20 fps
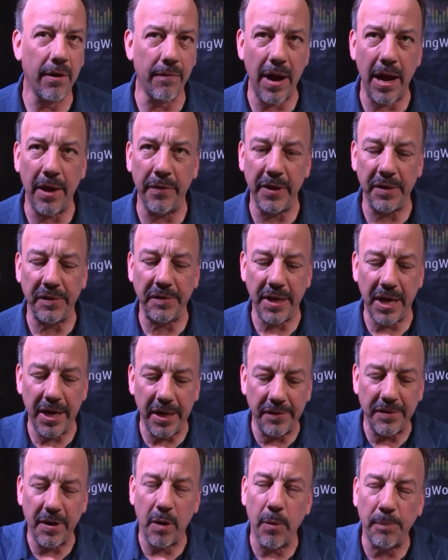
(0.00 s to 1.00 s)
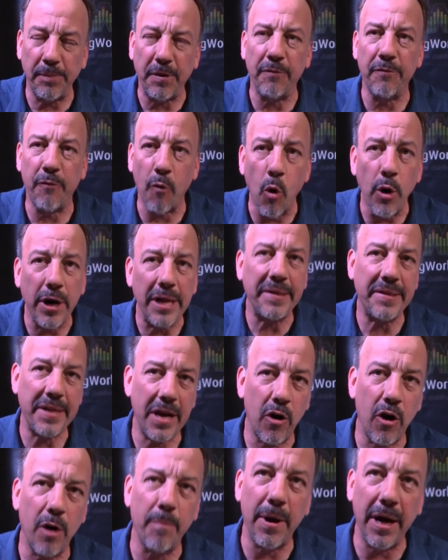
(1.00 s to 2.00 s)
around these days. Up to 40
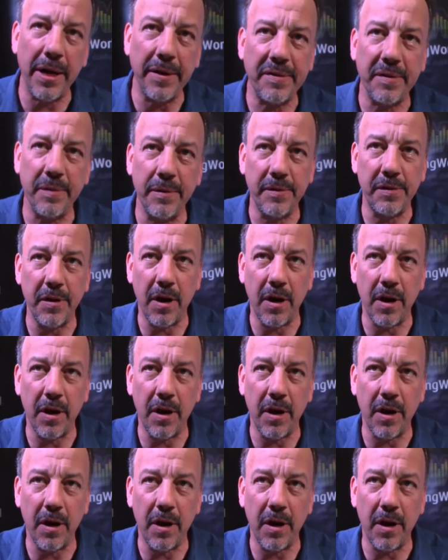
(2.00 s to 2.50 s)
terabytes